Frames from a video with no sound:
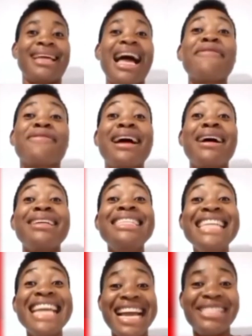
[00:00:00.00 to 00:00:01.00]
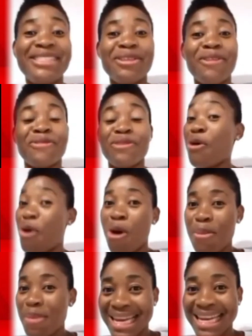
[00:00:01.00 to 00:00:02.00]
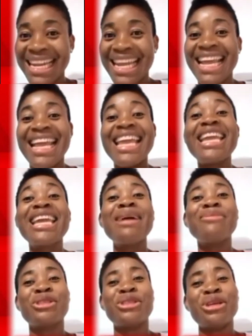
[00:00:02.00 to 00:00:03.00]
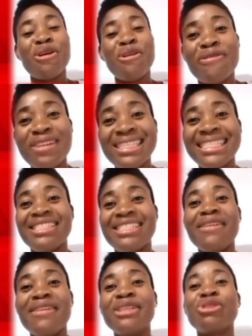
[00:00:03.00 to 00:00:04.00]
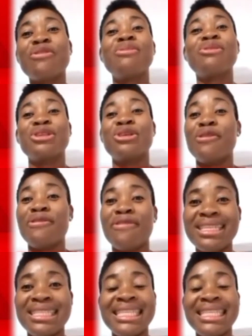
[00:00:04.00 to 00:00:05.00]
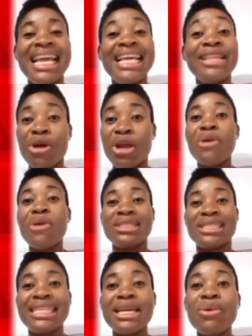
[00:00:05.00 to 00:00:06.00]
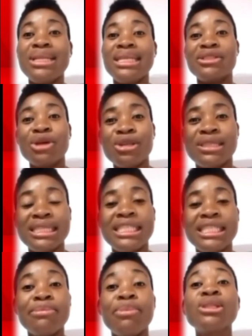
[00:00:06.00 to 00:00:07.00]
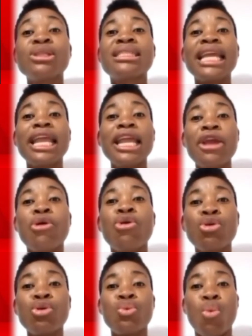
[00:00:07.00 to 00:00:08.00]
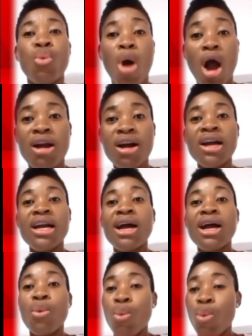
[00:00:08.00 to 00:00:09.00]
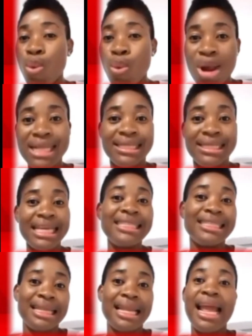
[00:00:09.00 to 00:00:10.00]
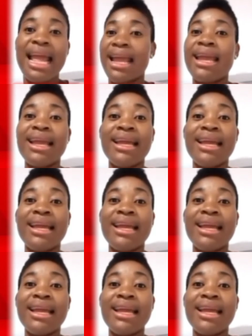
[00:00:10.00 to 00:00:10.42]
after years of not coming. He came to the office, the driver drove him to the office, though he was still with his oxygen, but he could walk with his leg,